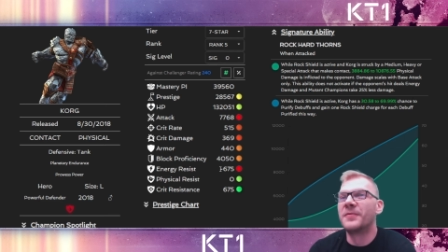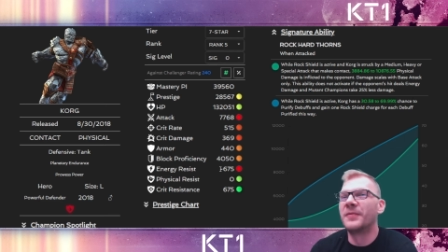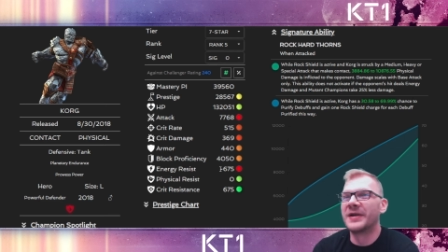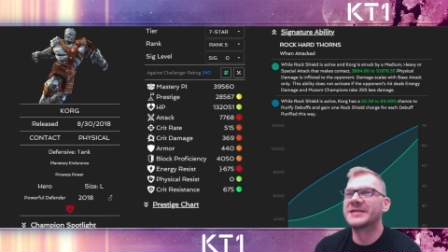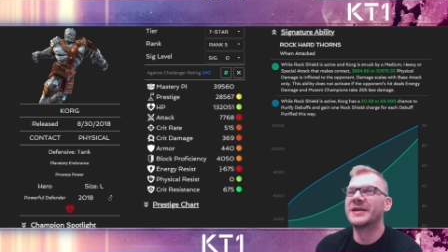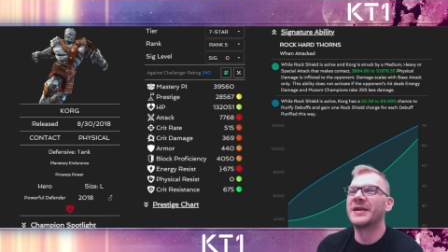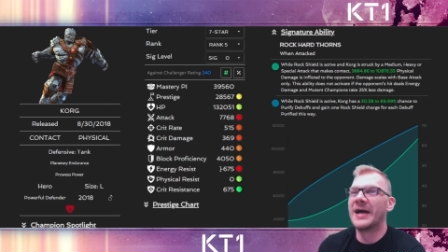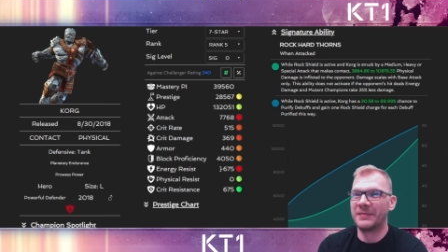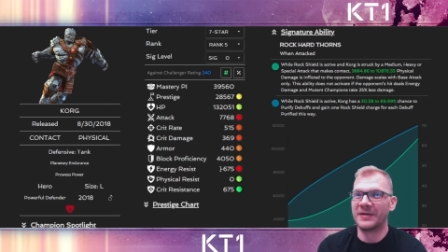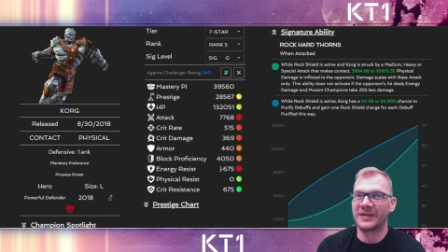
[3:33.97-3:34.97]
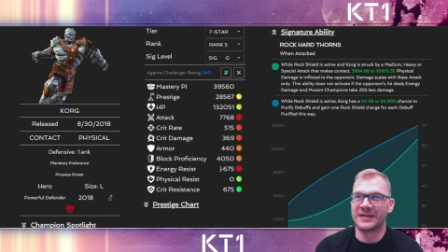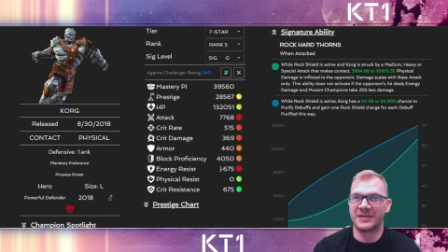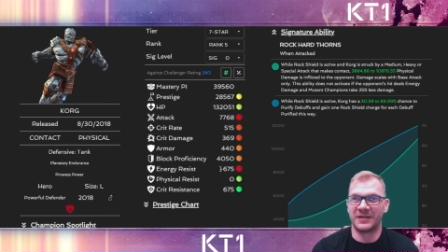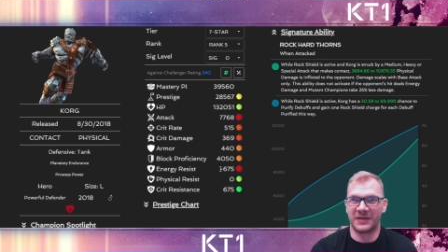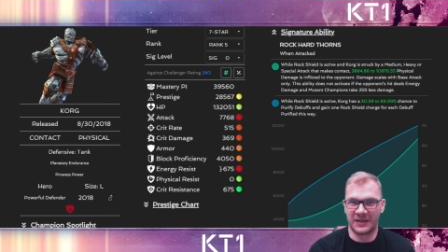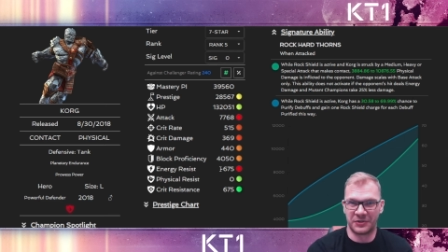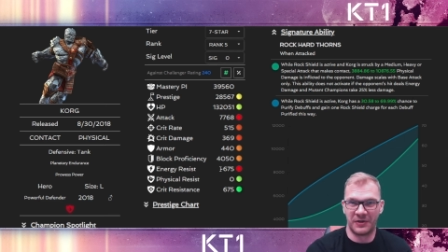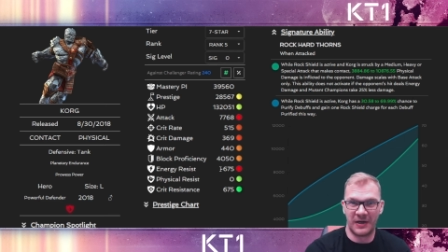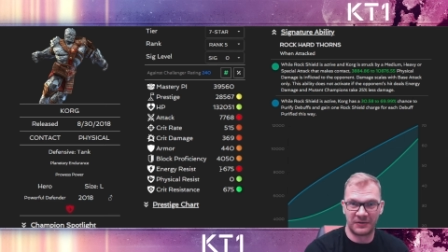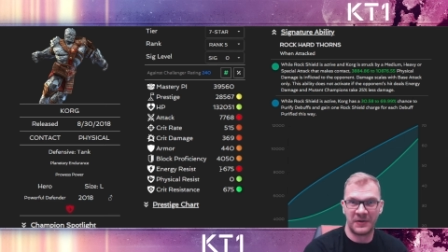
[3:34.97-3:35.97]
when it's going to happen. It can still catch you
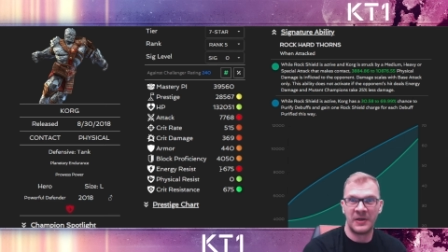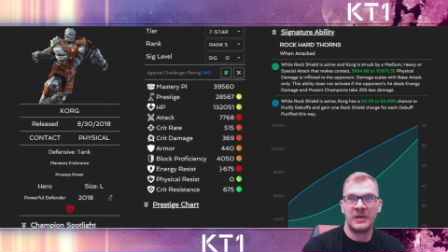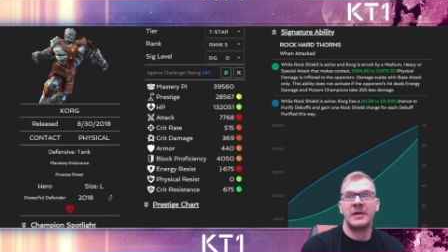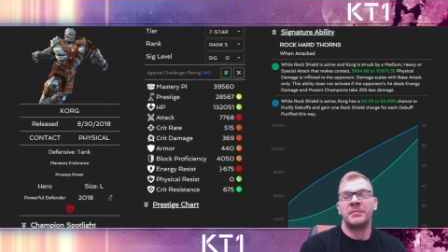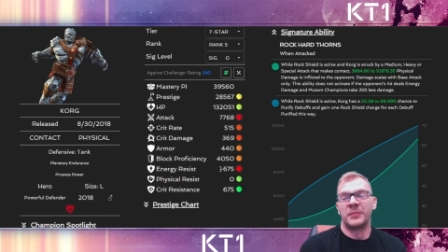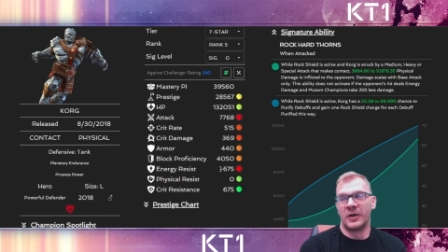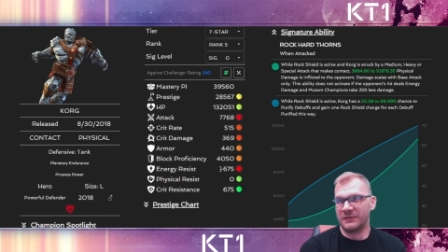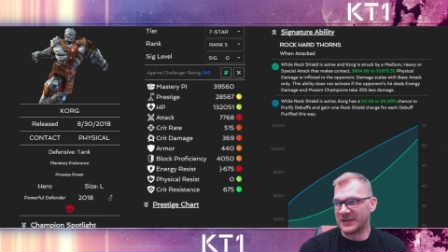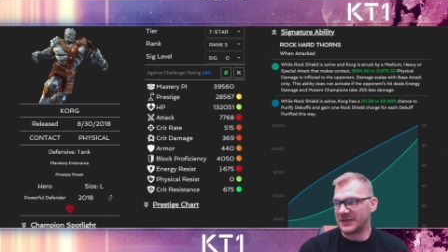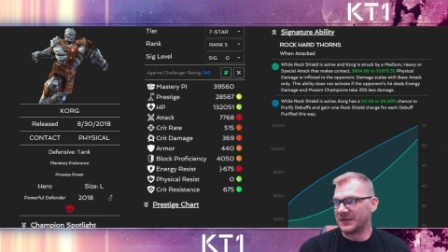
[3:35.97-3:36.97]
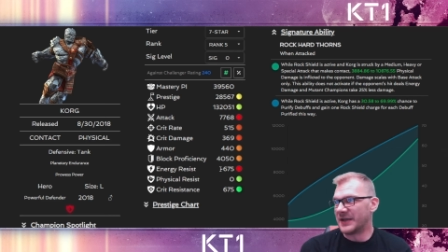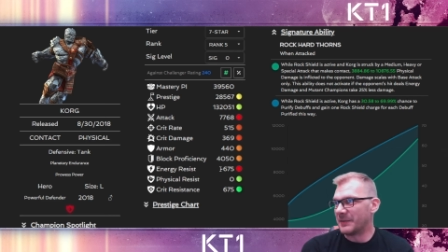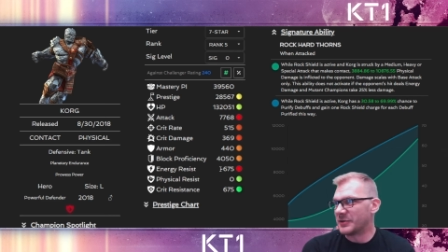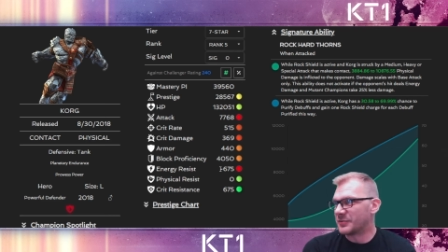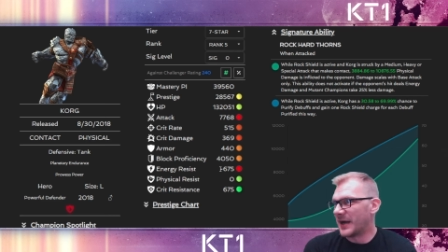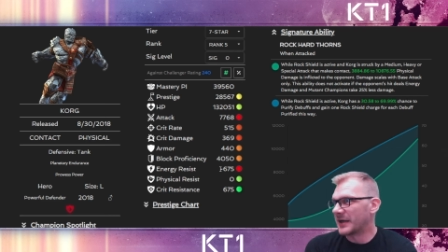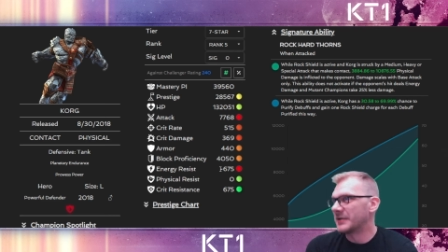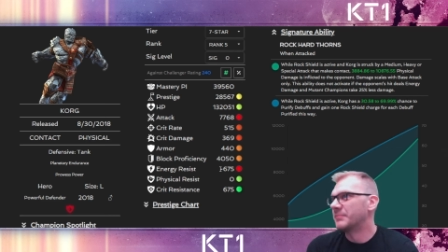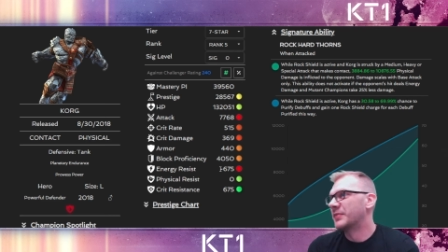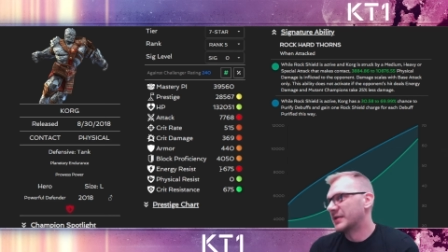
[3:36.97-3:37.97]
out. Obviously, damage back
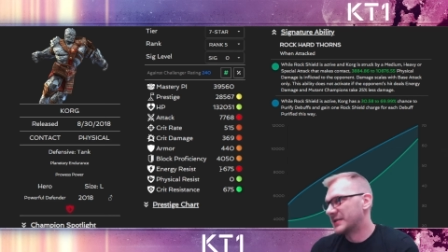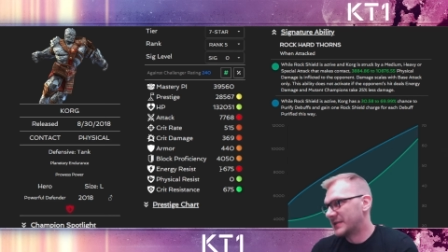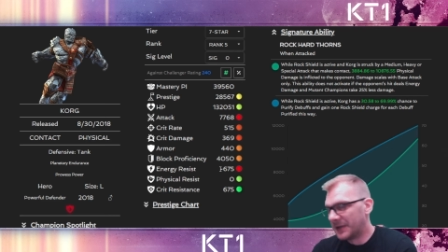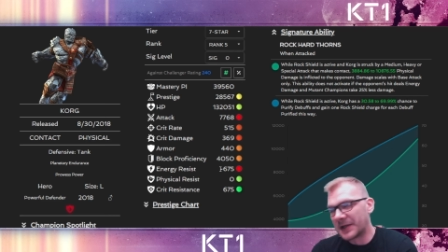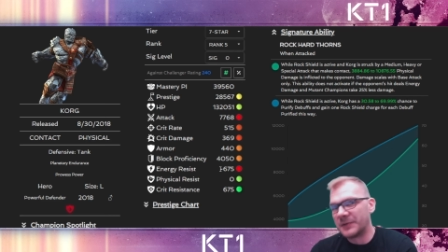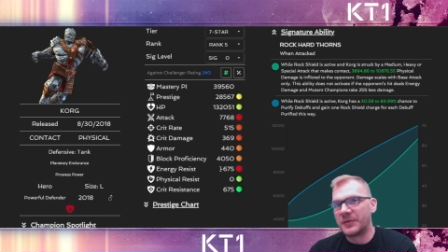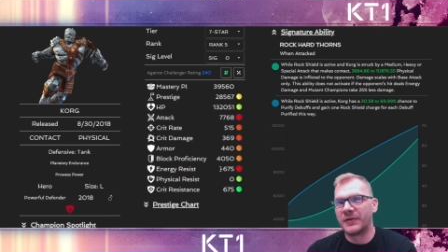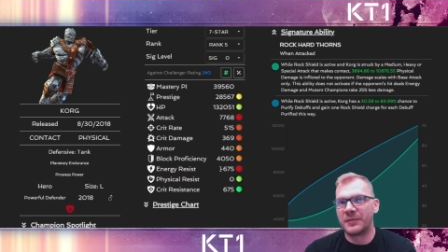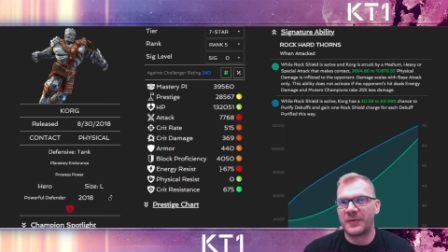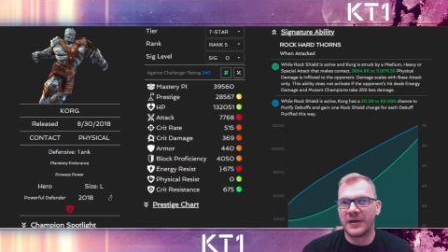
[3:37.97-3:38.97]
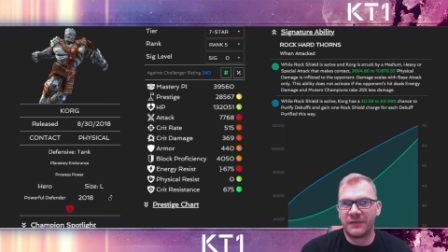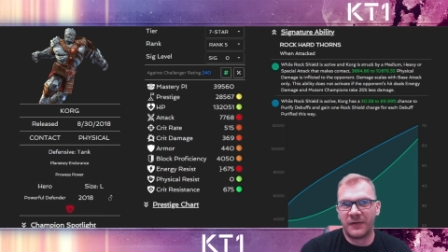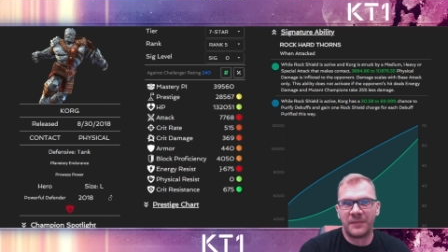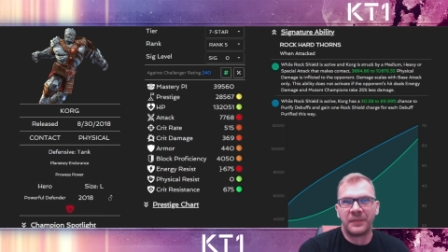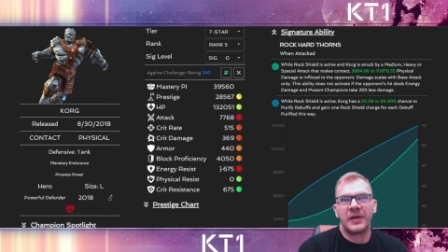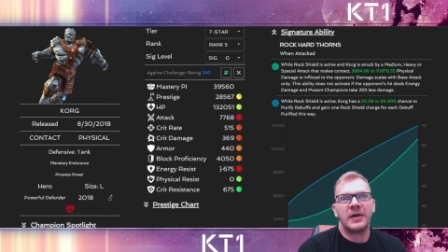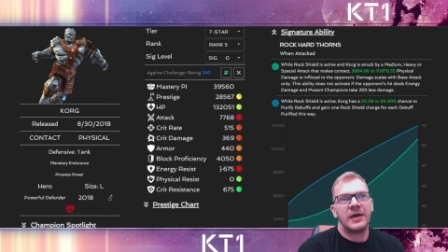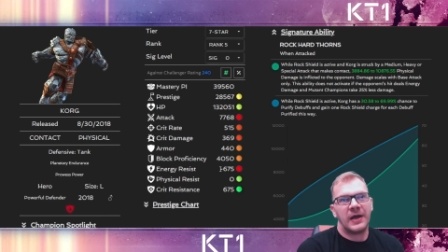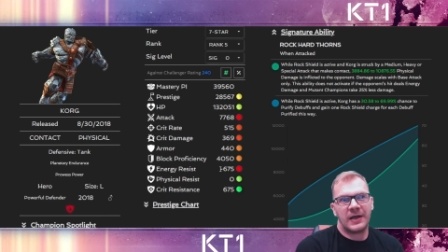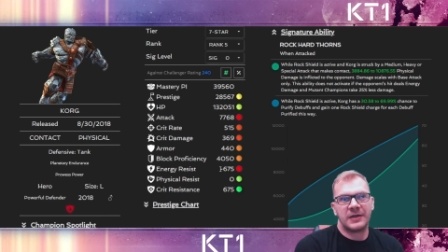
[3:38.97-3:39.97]
still can be very painful.
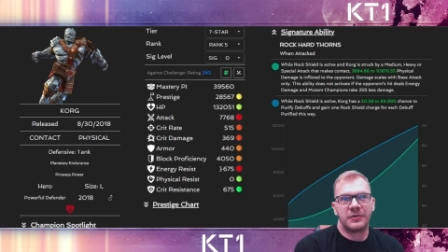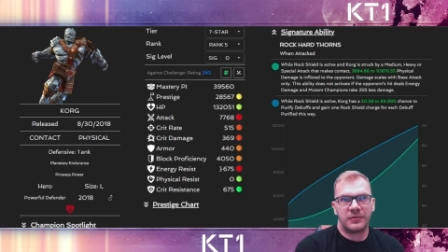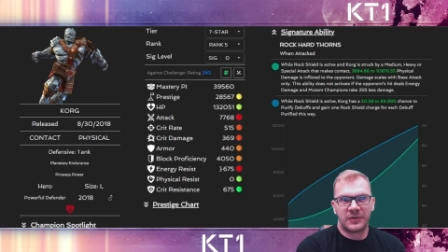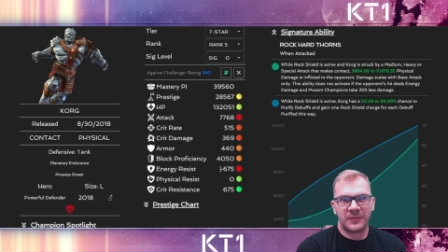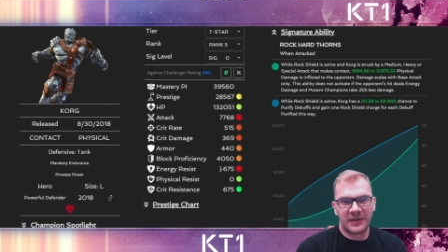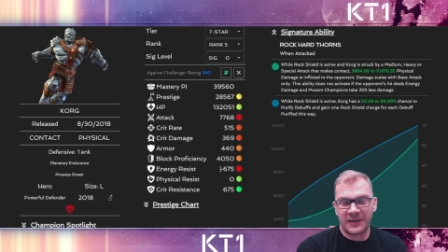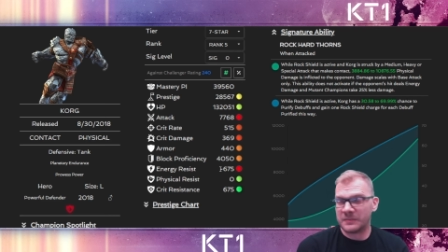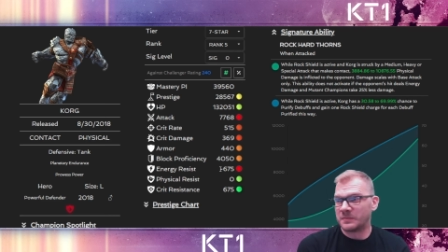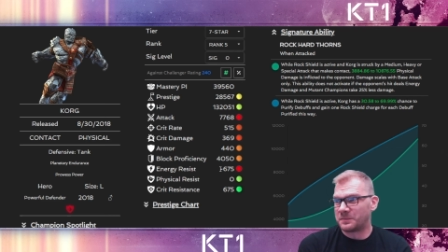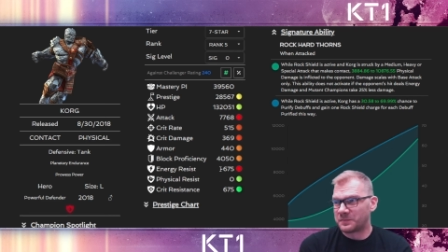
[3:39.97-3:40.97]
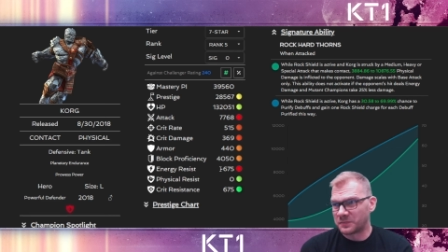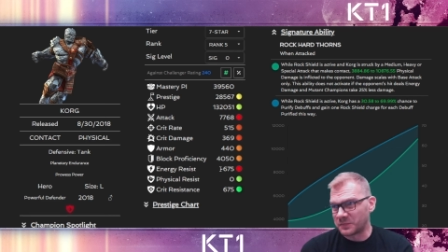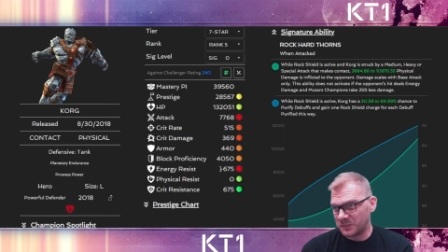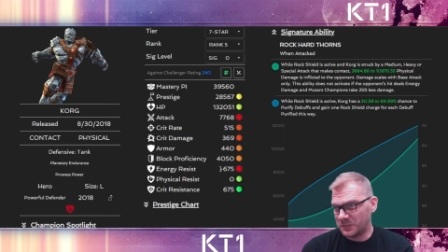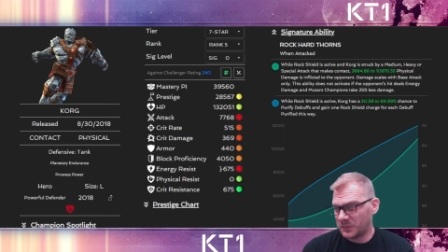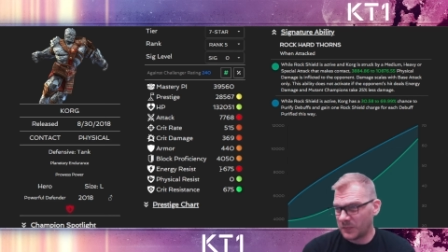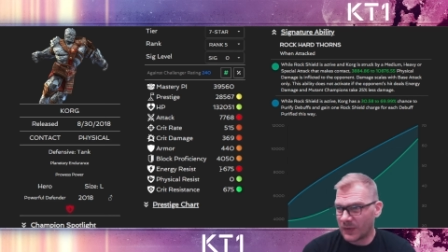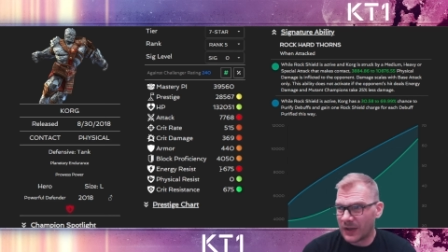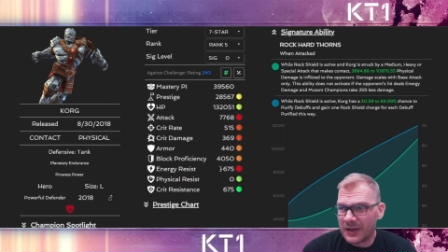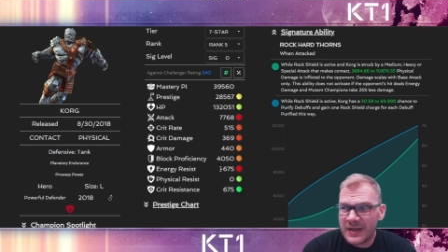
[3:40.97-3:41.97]
And ultimately,
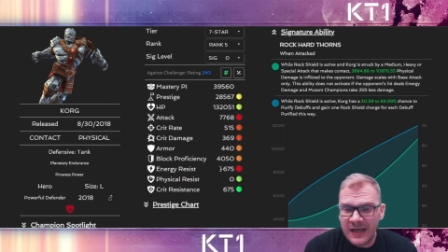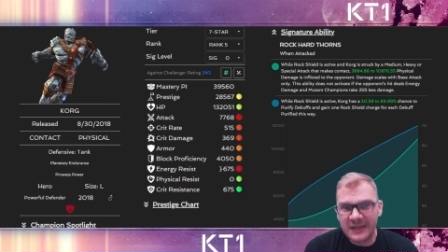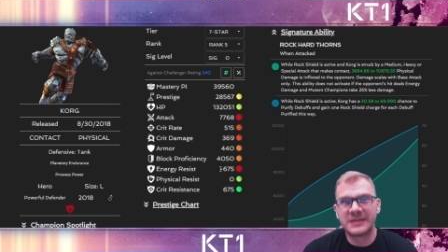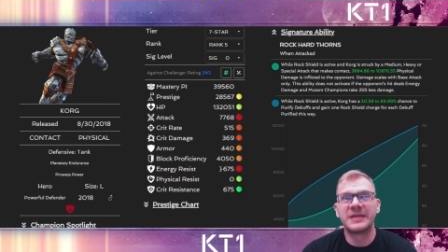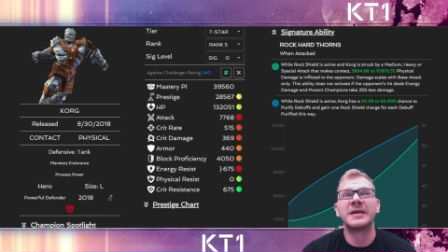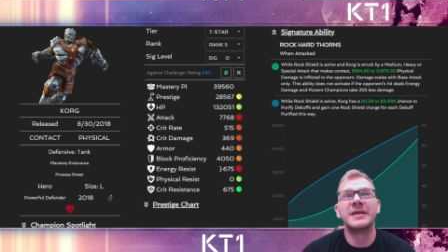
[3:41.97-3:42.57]
yes, he